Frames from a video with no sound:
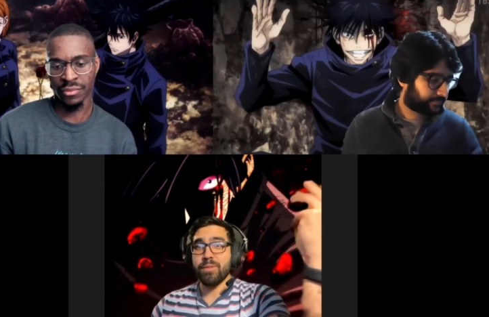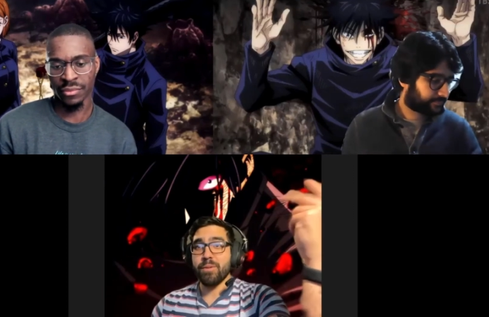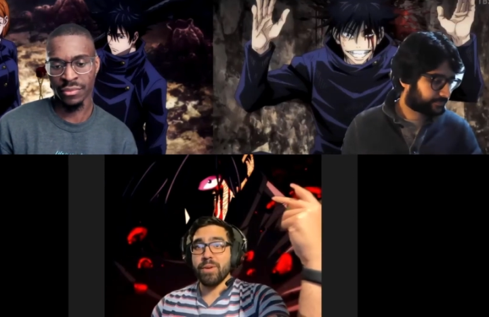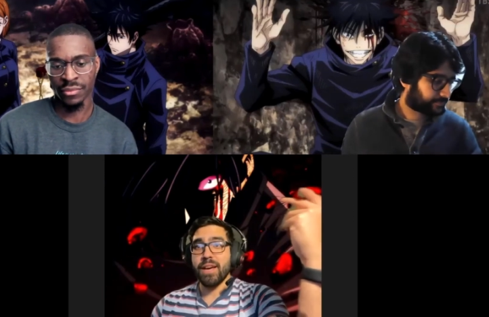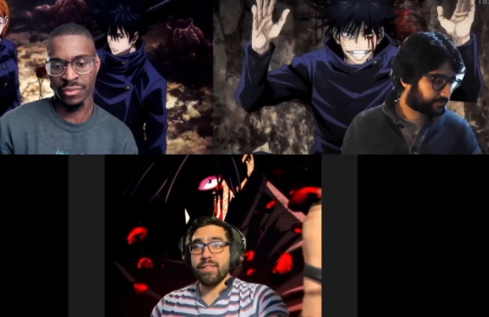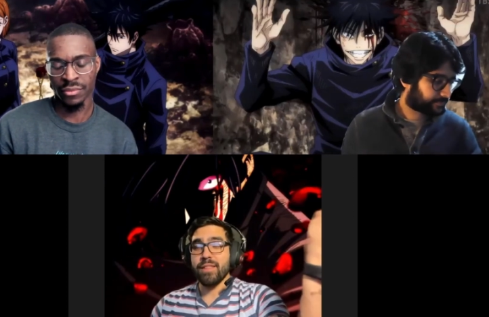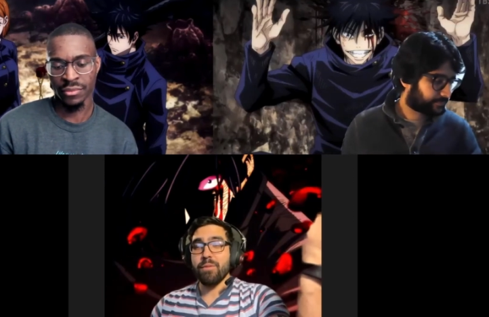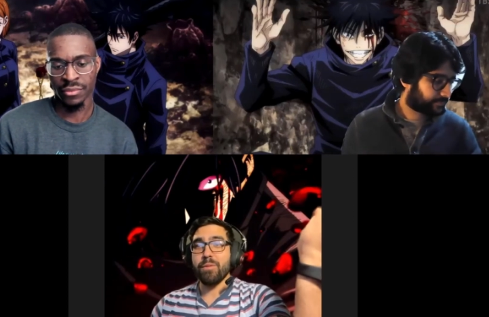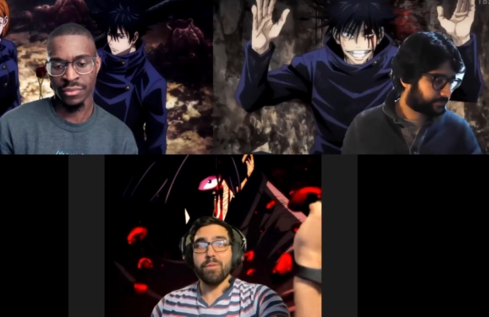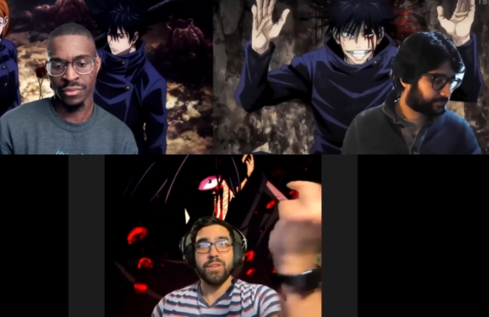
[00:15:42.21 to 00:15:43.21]
Speaker 1: So we I
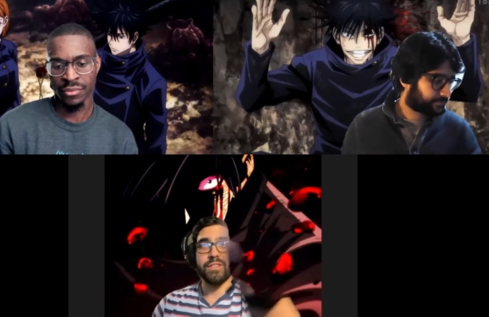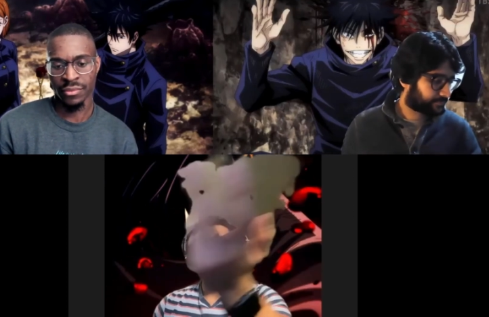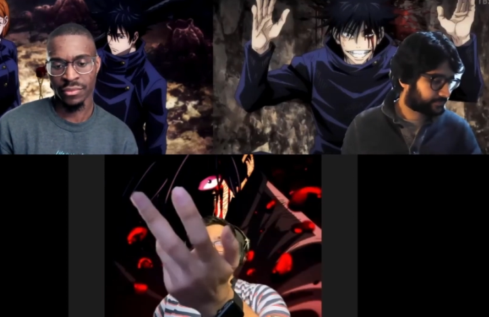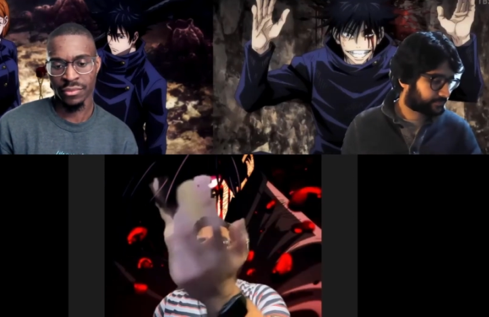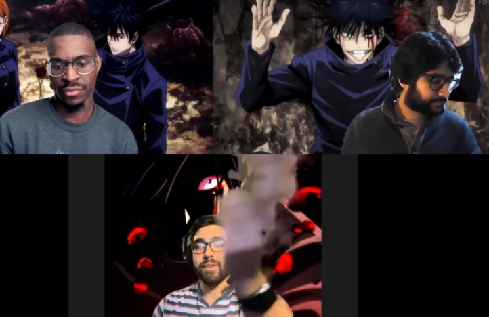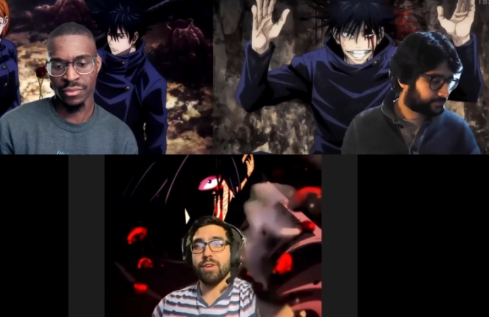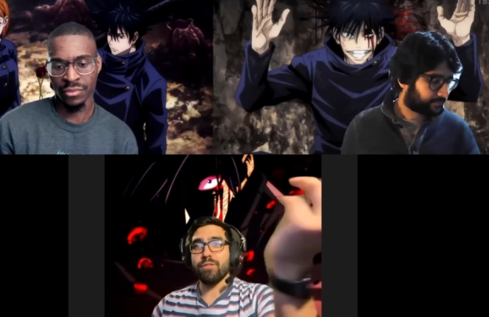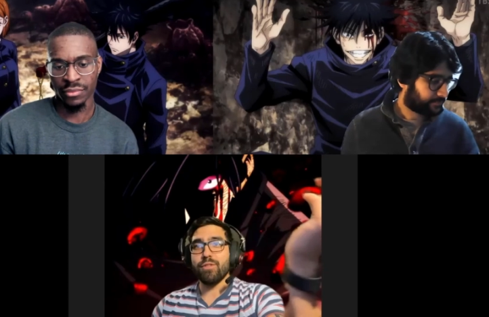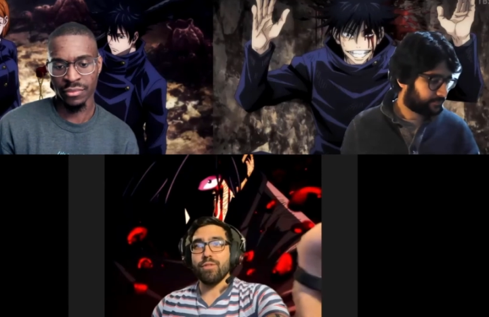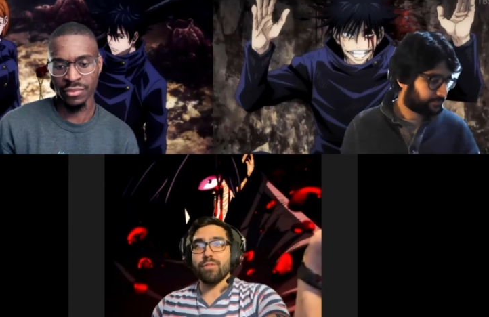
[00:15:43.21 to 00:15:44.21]
think we just got revealed
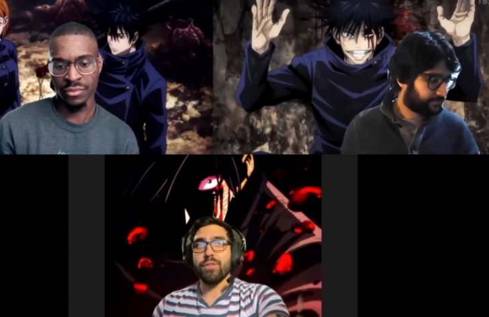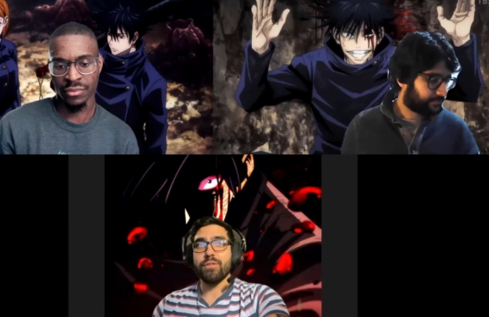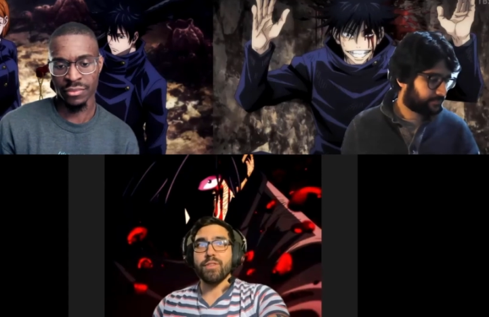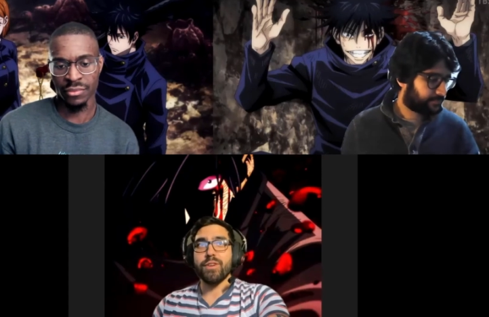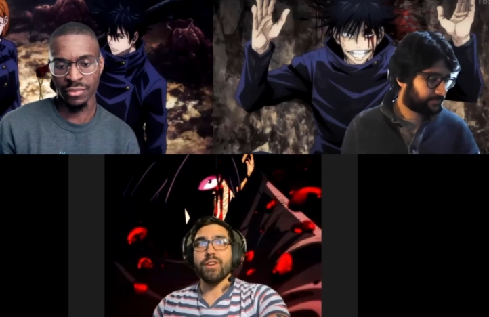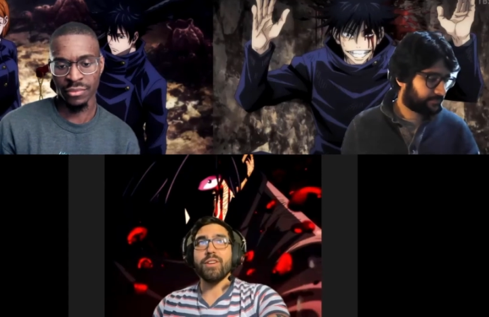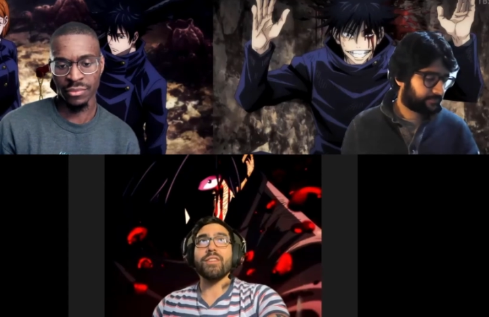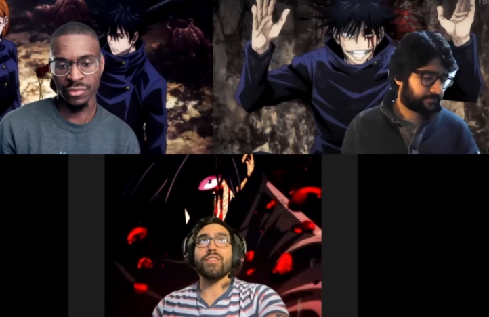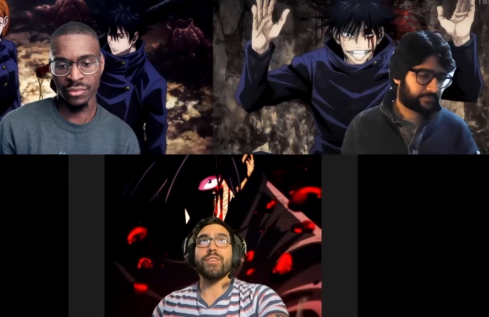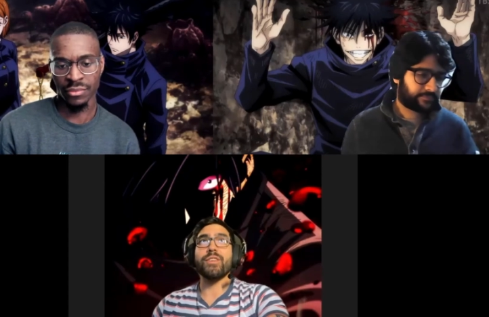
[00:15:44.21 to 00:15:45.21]
two so far,
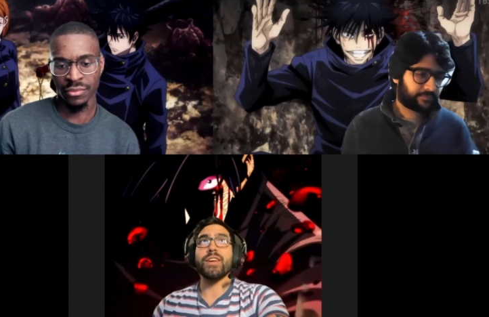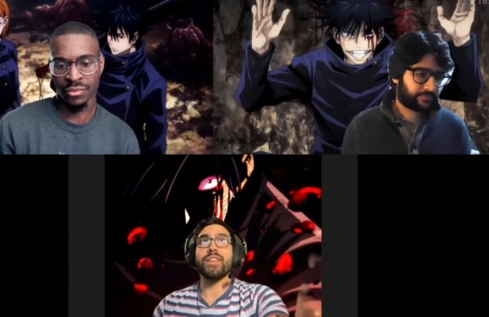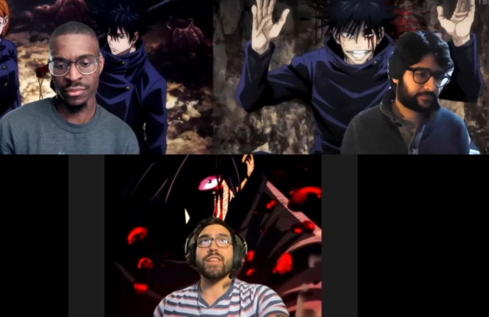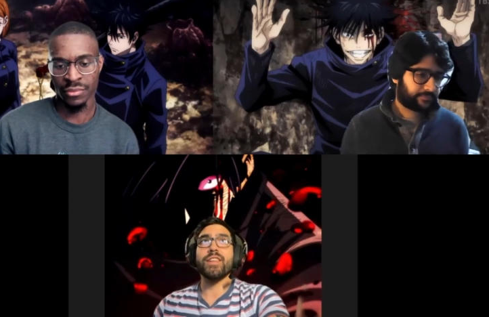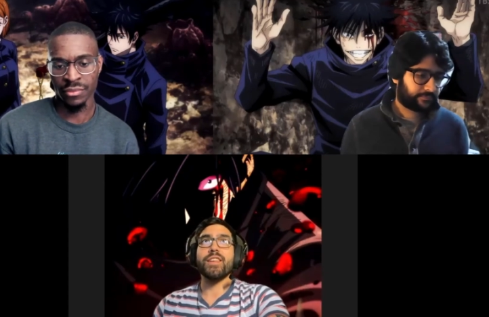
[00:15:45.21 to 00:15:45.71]
right?